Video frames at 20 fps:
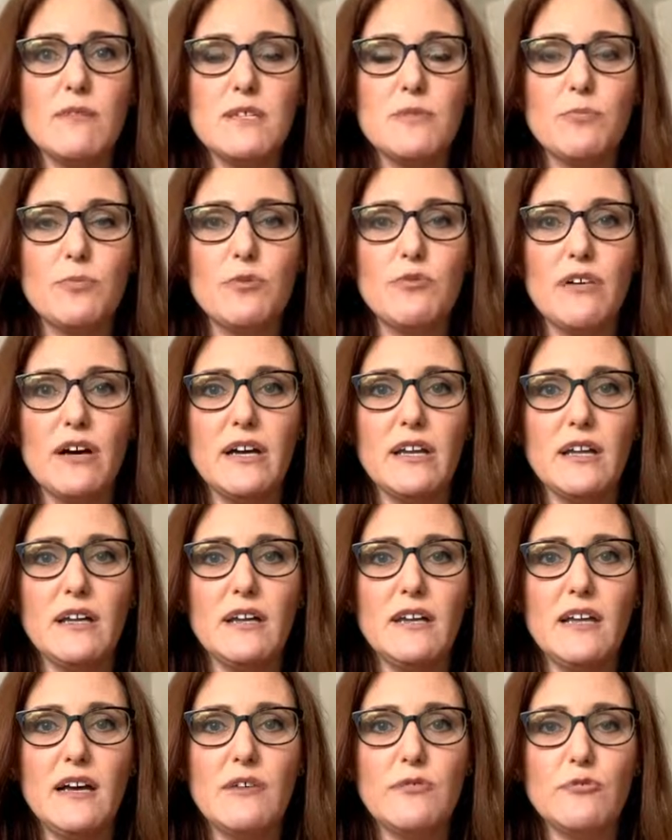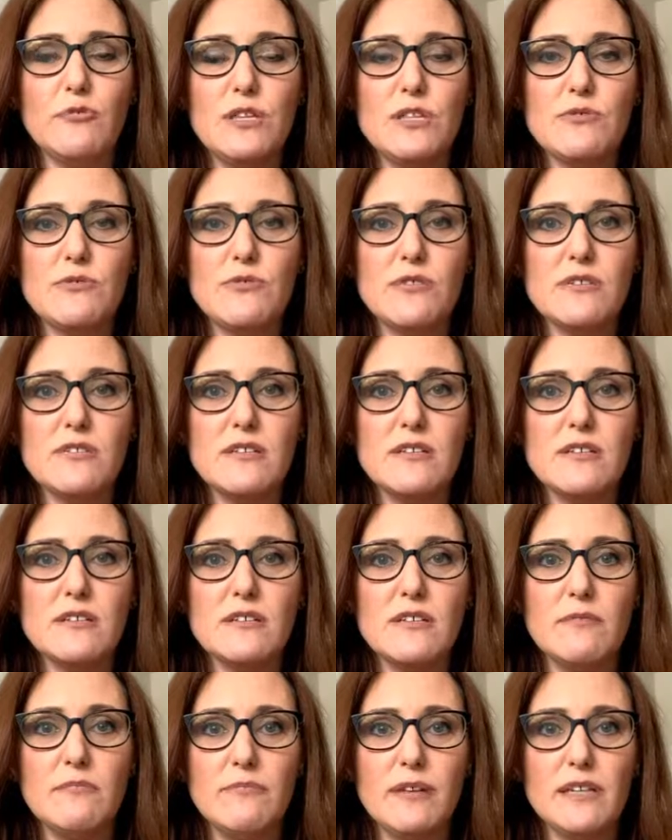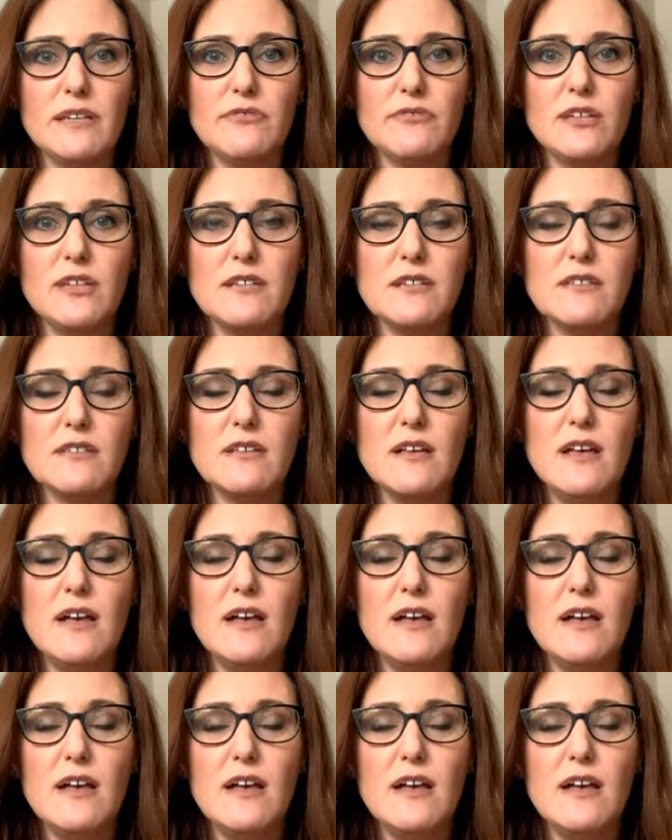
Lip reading: is providing enough resources and benefits.